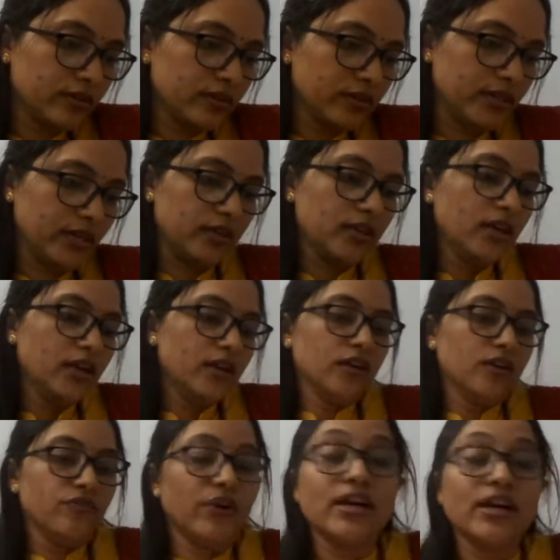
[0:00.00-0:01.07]
Yeah,
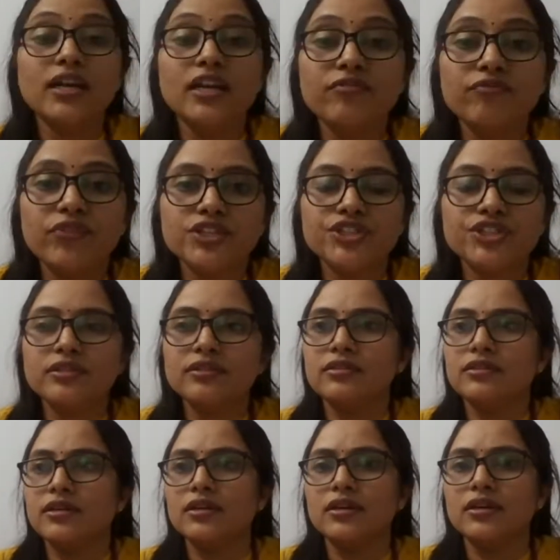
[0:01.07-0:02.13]
fungal infection
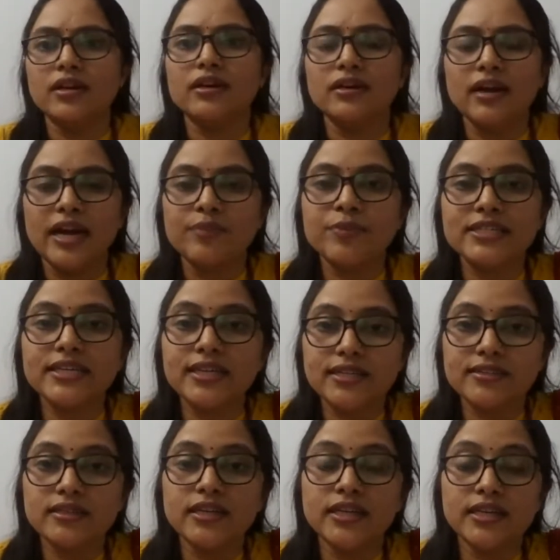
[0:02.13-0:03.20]
at present
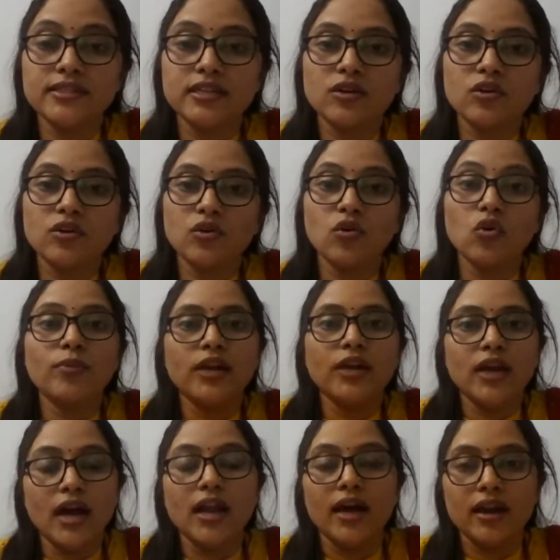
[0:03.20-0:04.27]
is a global
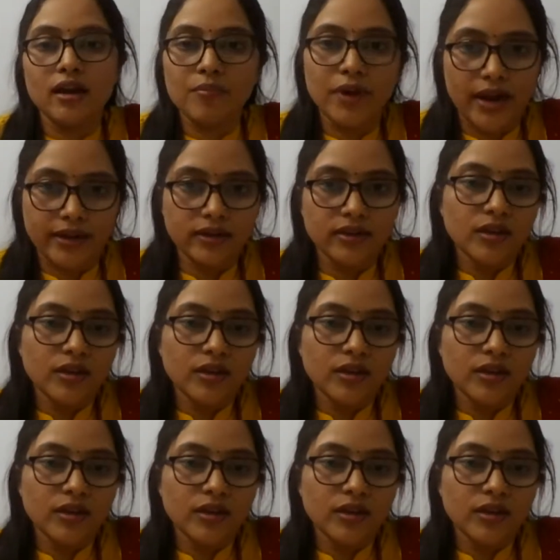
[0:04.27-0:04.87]
alarm kind,